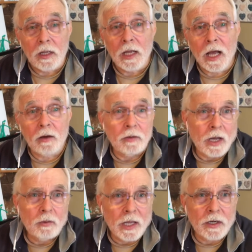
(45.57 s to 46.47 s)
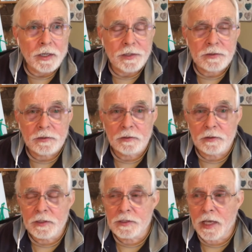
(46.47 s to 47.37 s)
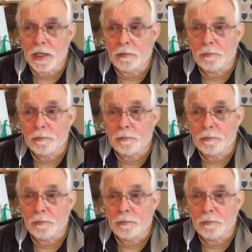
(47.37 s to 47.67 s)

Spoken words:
how loud it is, its gain,